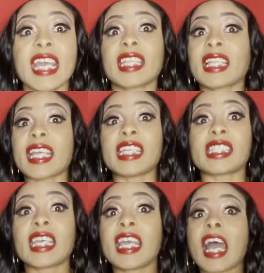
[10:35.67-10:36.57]
The
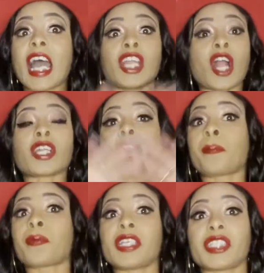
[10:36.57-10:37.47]
ladies are not
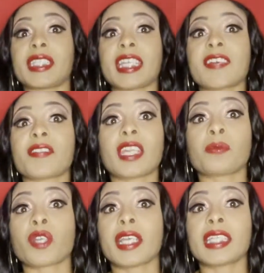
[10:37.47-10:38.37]
appreciative that I'm
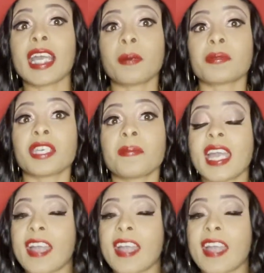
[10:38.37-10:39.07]
trying to help them.